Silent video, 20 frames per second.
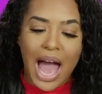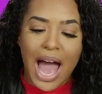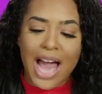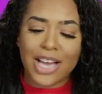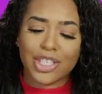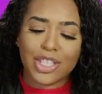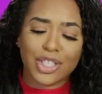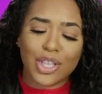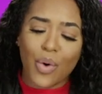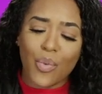I
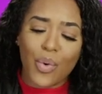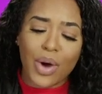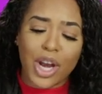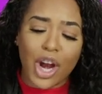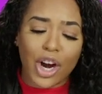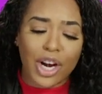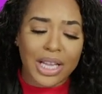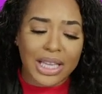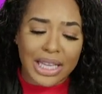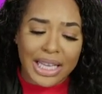just don't want
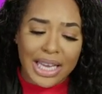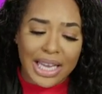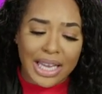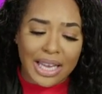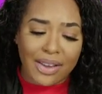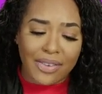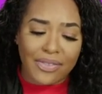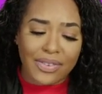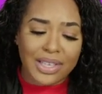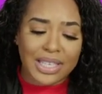her to
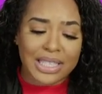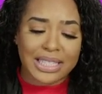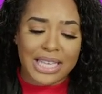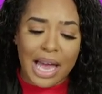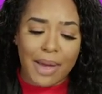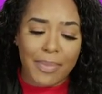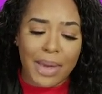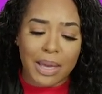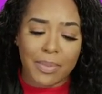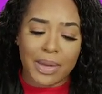leave. Does
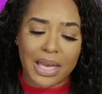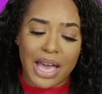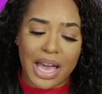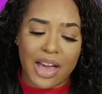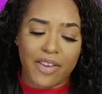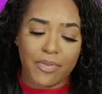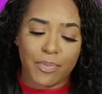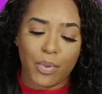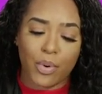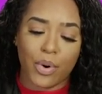that make me an
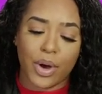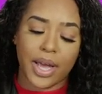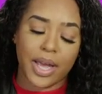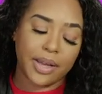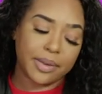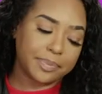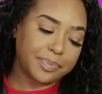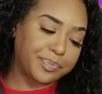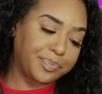F-boy?